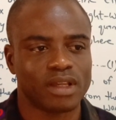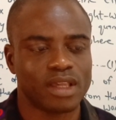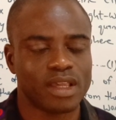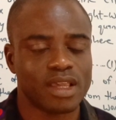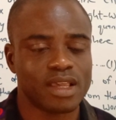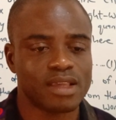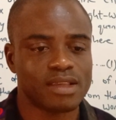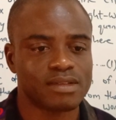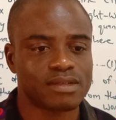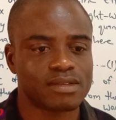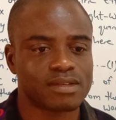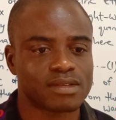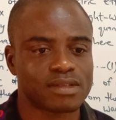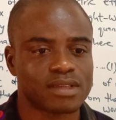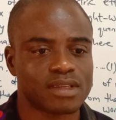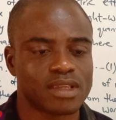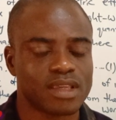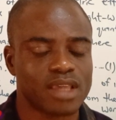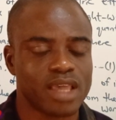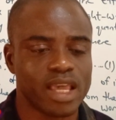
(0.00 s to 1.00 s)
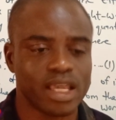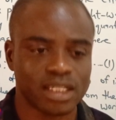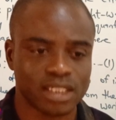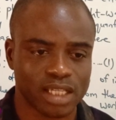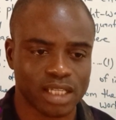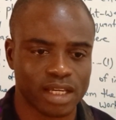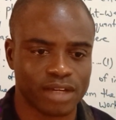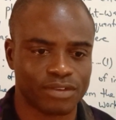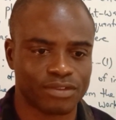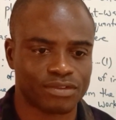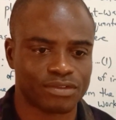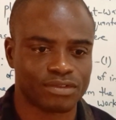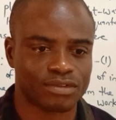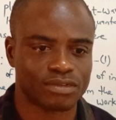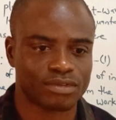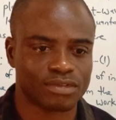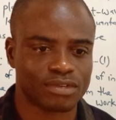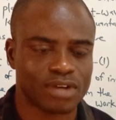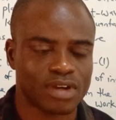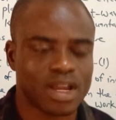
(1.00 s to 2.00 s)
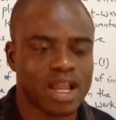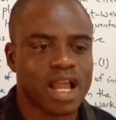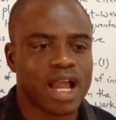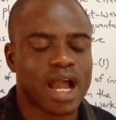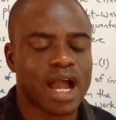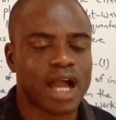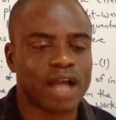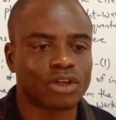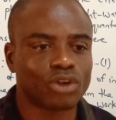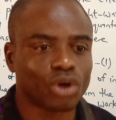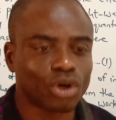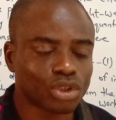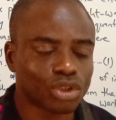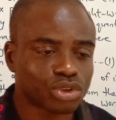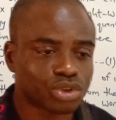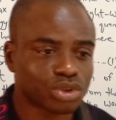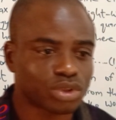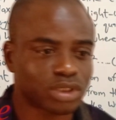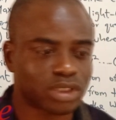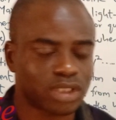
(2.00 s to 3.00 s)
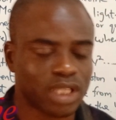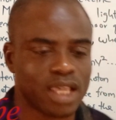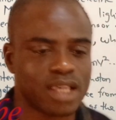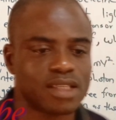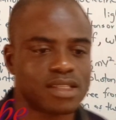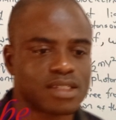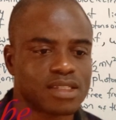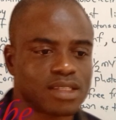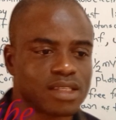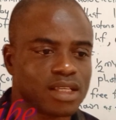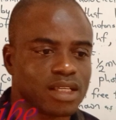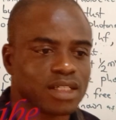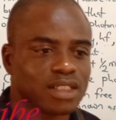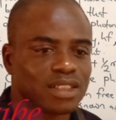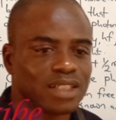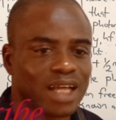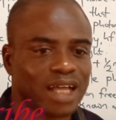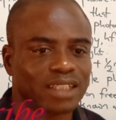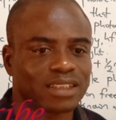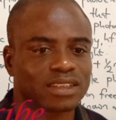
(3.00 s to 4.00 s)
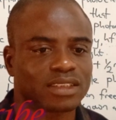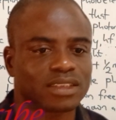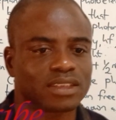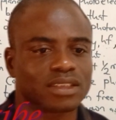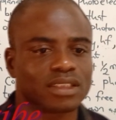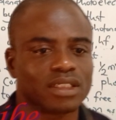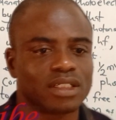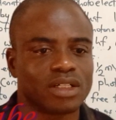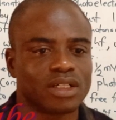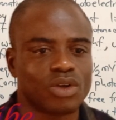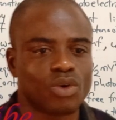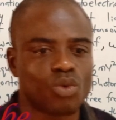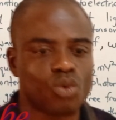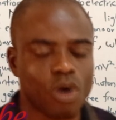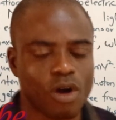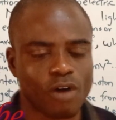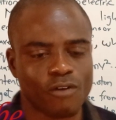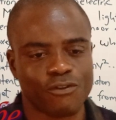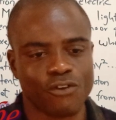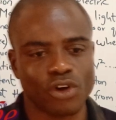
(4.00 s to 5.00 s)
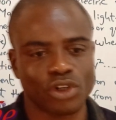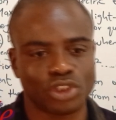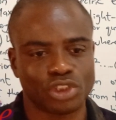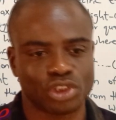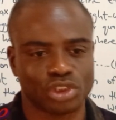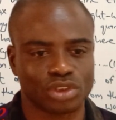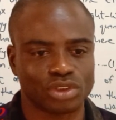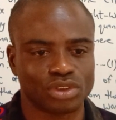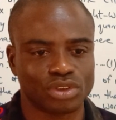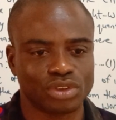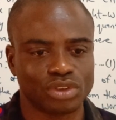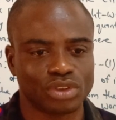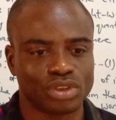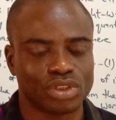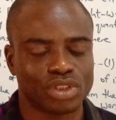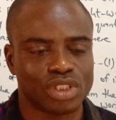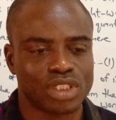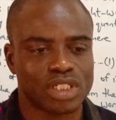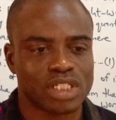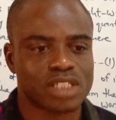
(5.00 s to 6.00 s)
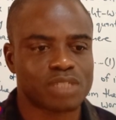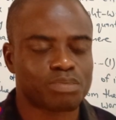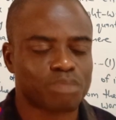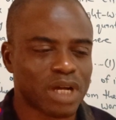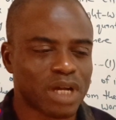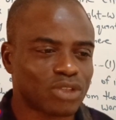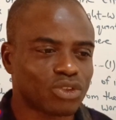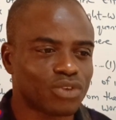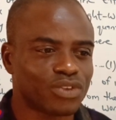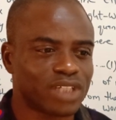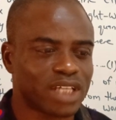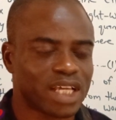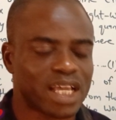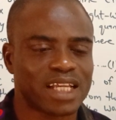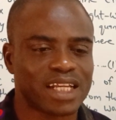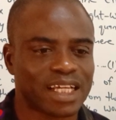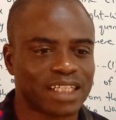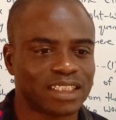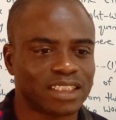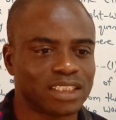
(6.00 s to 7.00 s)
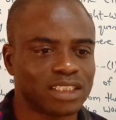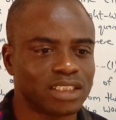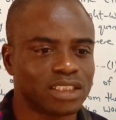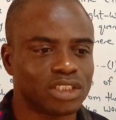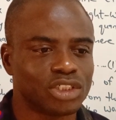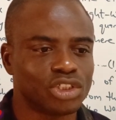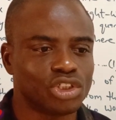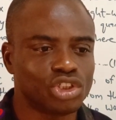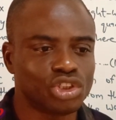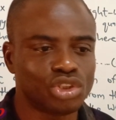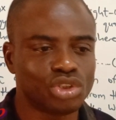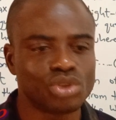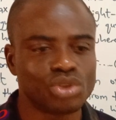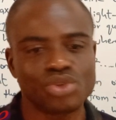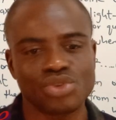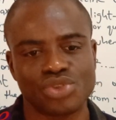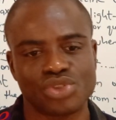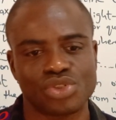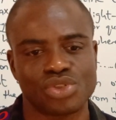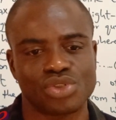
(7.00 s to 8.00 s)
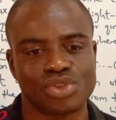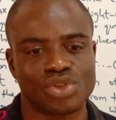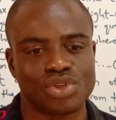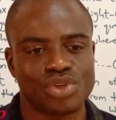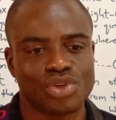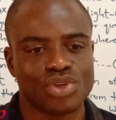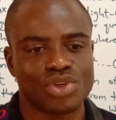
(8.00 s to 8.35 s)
is hf, and also says that work function is part of the energy used